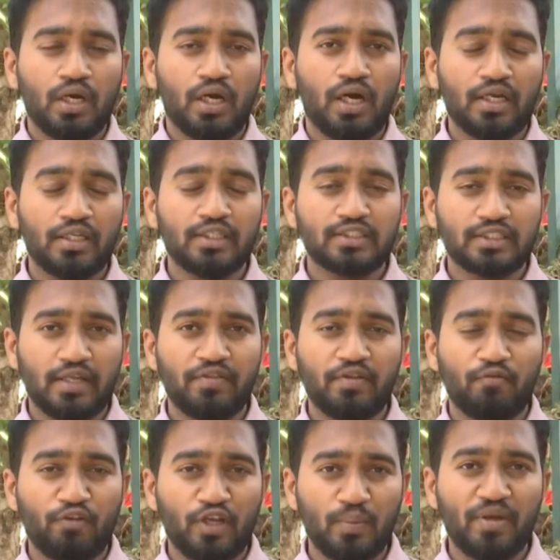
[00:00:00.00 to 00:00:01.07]
and the sun
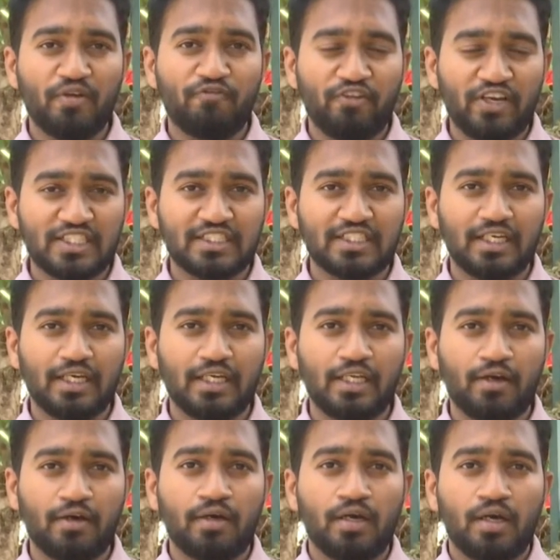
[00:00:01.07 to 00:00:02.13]
will be fixed in
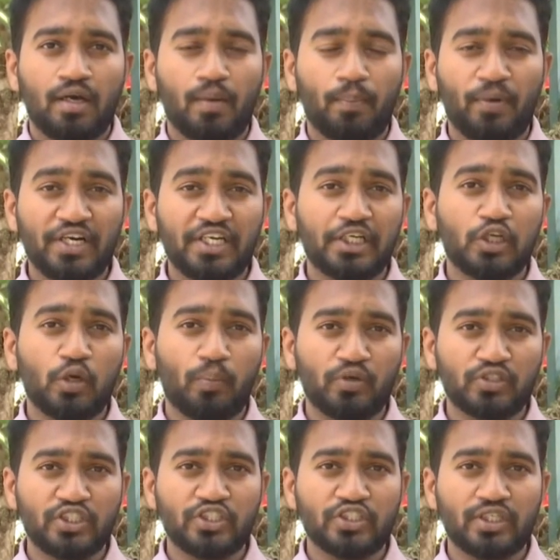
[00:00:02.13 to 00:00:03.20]
a, a particular
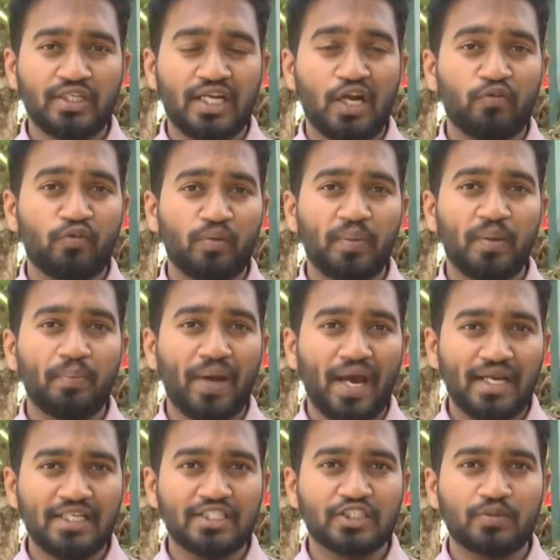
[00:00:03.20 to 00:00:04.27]
position and will be
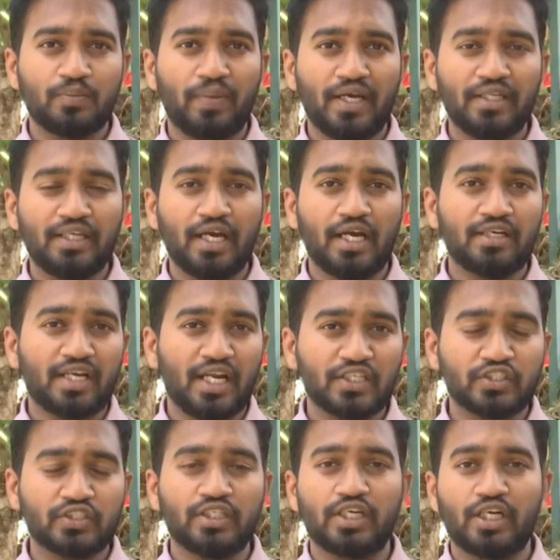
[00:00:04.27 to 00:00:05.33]
balanced by the
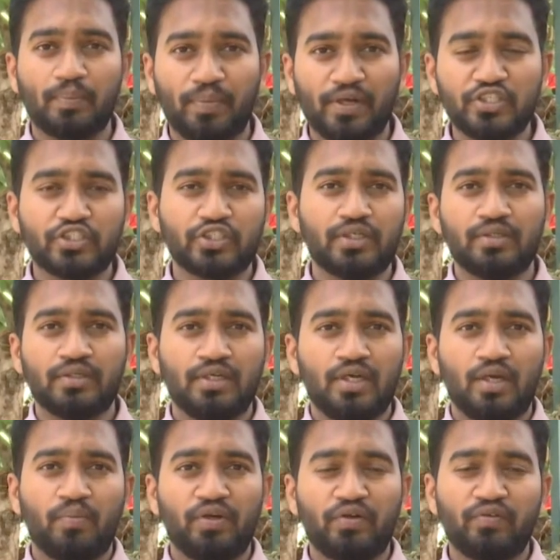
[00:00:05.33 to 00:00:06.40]
attraction and repulsion
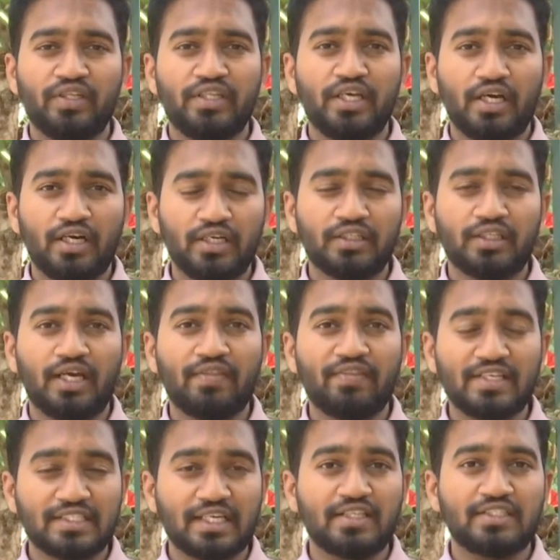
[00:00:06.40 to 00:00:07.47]
between the Earth and
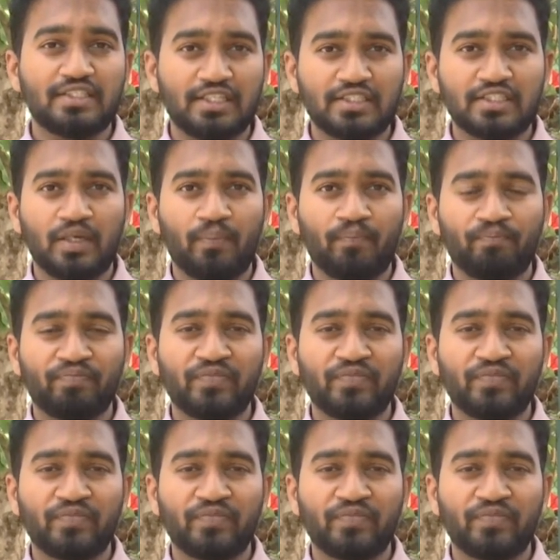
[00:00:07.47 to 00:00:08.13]
the Sun system.